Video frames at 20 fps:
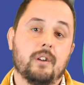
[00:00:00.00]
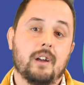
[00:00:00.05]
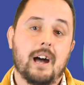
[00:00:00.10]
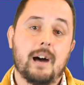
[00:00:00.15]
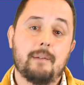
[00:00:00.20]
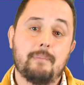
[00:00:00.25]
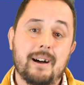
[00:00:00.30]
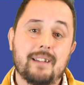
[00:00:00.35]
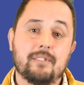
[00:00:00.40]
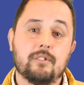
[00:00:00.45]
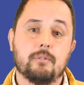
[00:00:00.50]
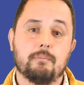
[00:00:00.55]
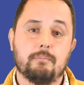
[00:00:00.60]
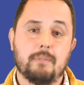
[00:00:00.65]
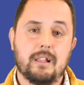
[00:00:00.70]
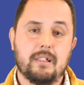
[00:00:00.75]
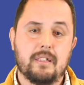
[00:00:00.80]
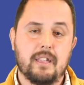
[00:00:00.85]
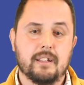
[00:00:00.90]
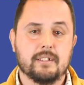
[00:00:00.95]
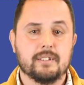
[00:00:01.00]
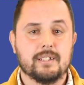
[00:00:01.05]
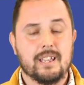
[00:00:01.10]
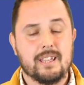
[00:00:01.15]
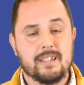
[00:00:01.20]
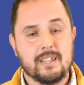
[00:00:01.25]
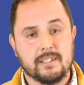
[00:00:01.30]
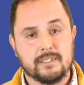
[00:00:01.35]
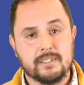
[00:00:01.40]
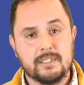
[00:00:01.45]
abandoned buildings
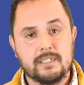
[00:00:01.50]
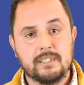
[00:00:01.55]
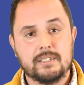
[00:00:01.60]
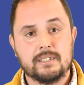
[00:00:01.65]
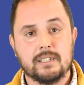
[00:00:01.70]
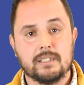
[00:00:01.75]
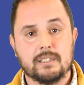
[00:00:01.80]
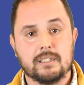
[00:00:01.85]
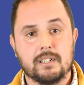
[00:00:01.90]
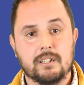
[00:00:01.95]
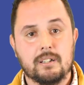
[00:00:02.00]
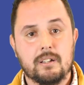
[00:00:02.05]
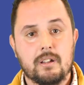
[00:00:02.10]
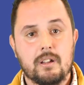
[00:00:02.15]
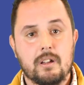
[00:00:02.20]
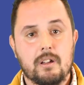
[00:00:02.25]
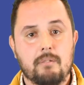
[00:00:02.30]
in the city center,